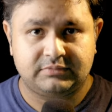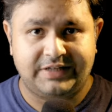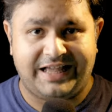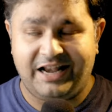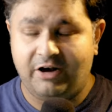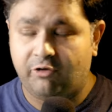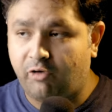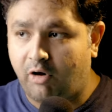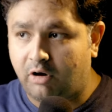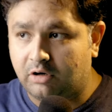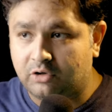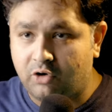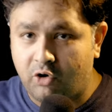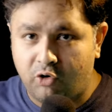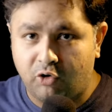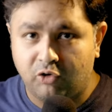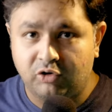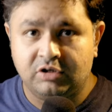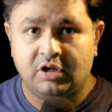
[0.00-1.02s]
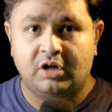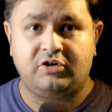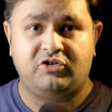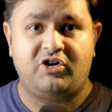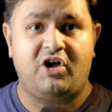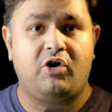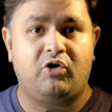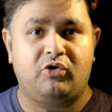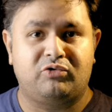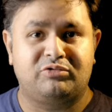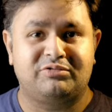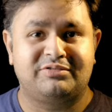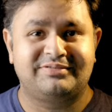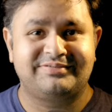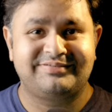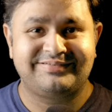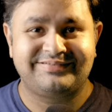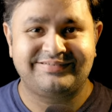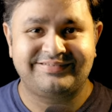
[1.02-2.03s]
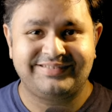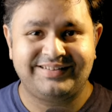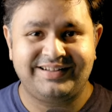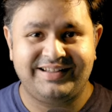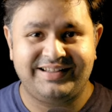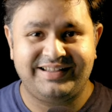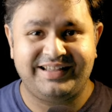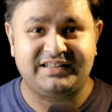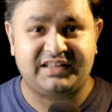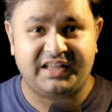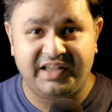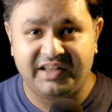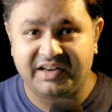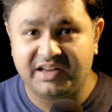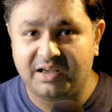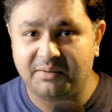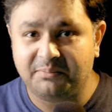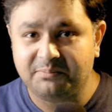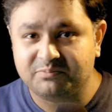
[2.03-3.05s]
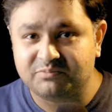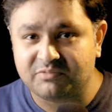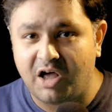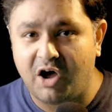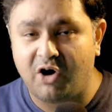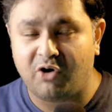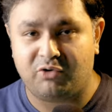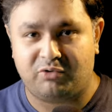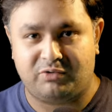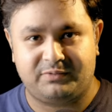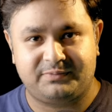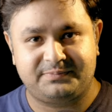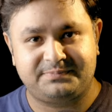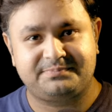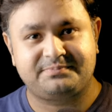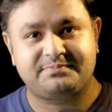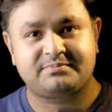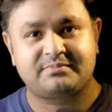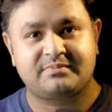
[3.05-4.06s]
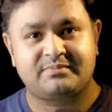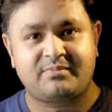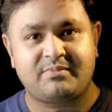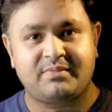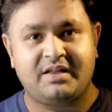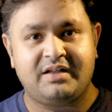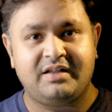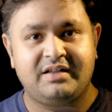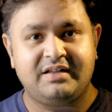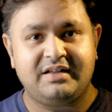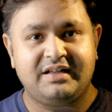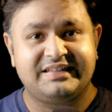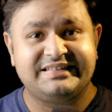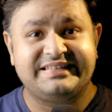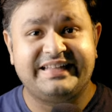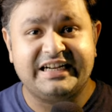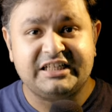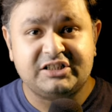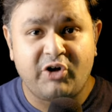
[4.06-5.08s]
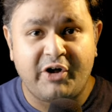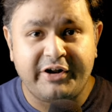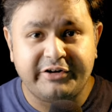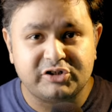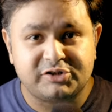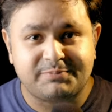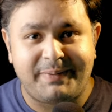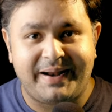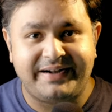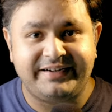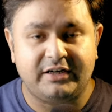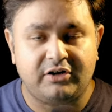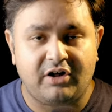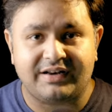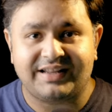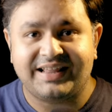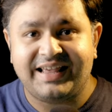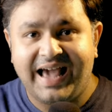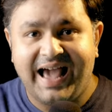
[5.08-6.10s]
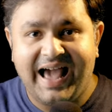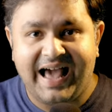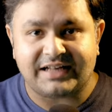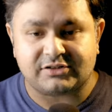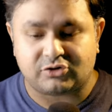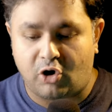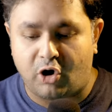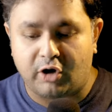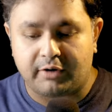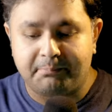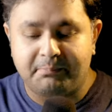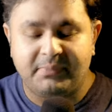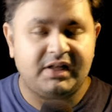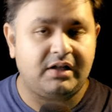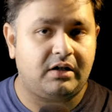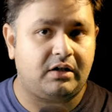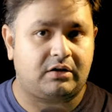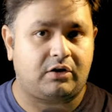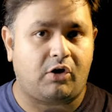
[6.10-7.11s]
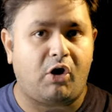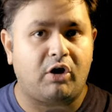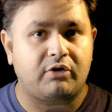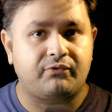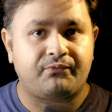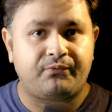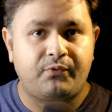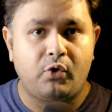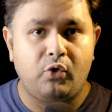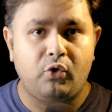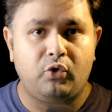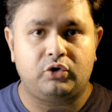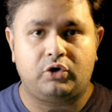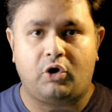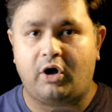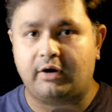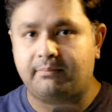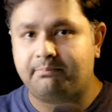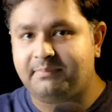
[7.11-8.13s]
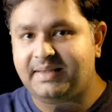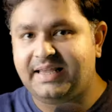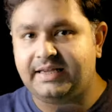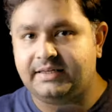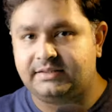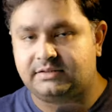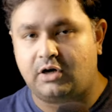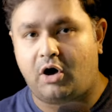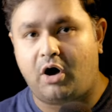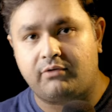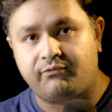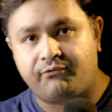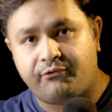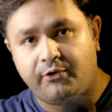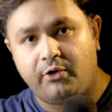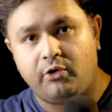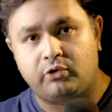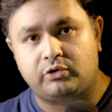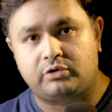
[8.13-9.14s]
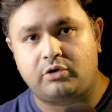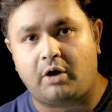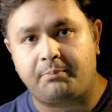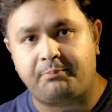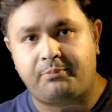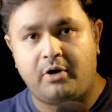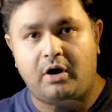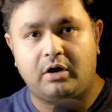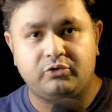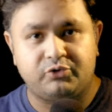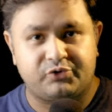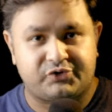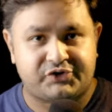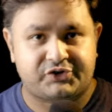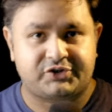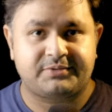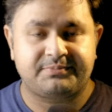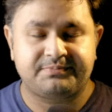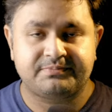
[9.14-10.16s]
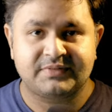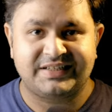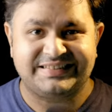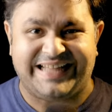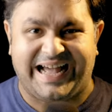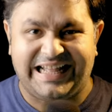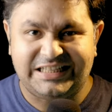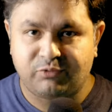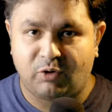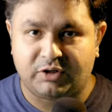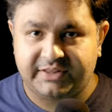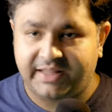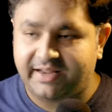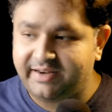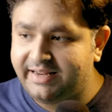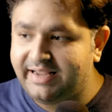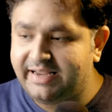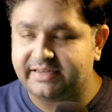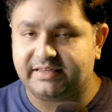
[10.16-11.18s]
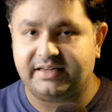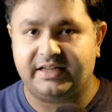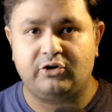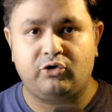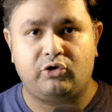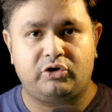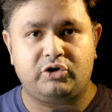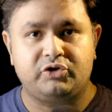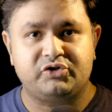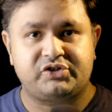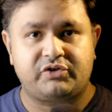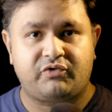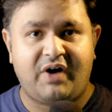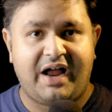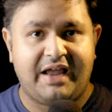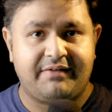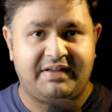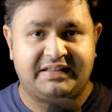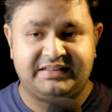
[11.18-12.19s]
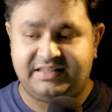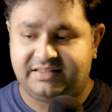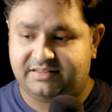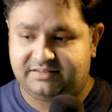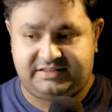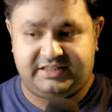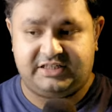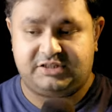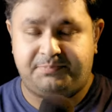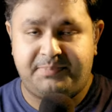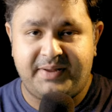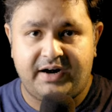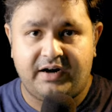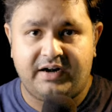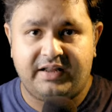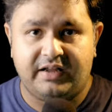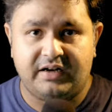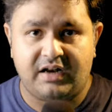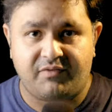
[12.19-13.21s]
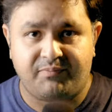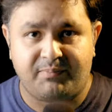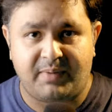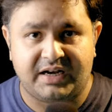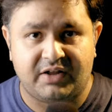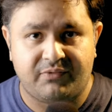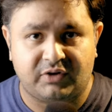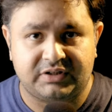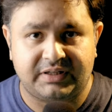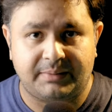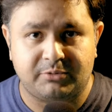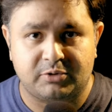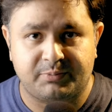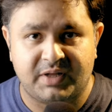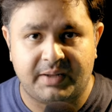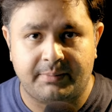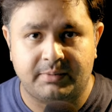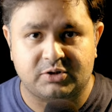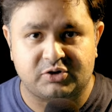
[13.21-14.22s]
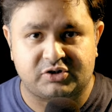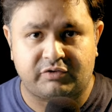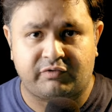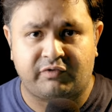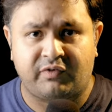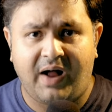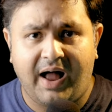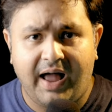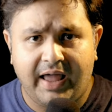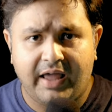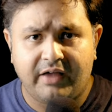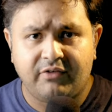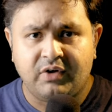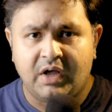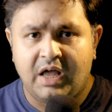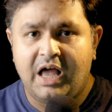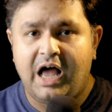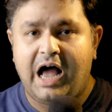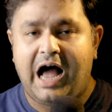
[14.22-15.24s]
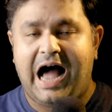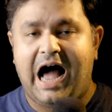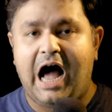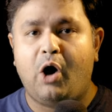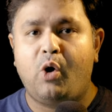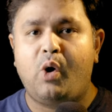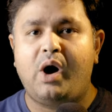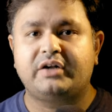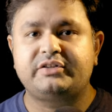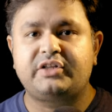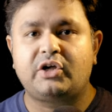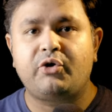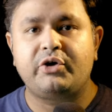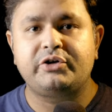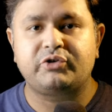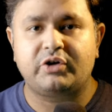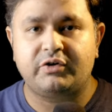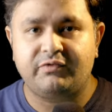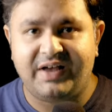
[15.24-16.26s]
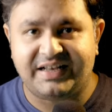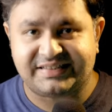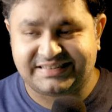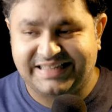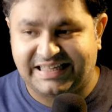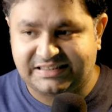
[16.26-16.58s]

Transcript: Elrond Gold? No. Ethereum? No. They're going to spend it on gas, on milk, on food, on meat, on fruit, on produce. That's what they need in order to survive. And there's barely enough money for them to be able to survive. How are they going to invest?